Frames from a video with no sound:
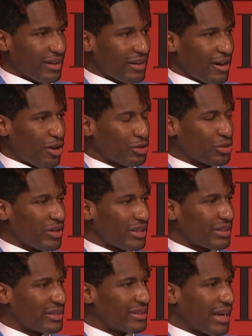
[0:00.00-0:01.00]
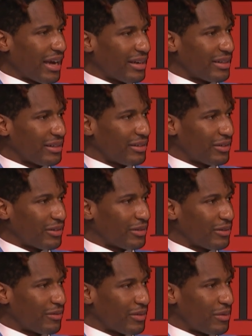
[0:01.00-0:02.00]
cultural understanding, you
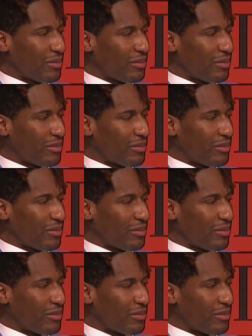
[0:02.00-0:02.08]
know.